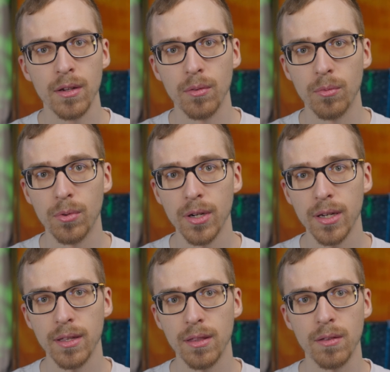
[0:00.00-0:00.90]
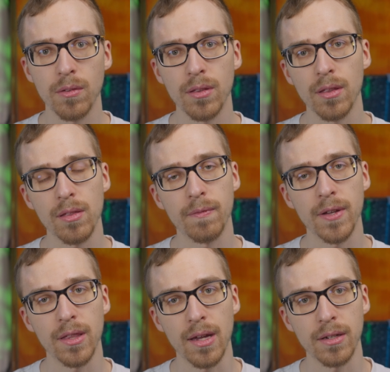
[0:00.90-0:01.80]
what is using this
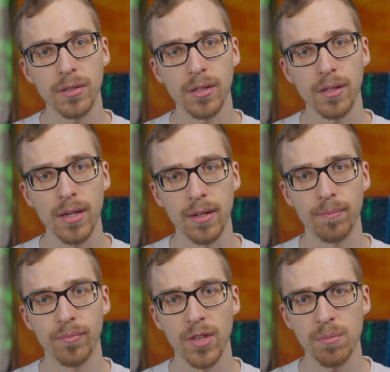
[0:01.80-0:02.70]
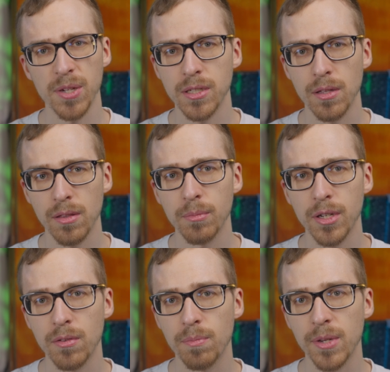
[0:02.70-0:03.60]
device actually like, especially as
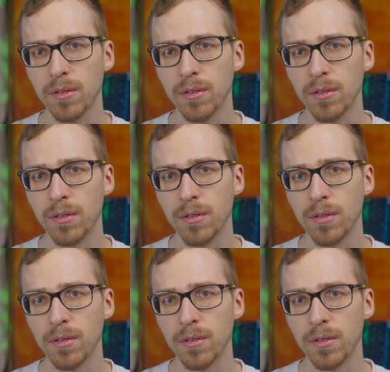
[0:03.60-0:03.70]
somebody who's been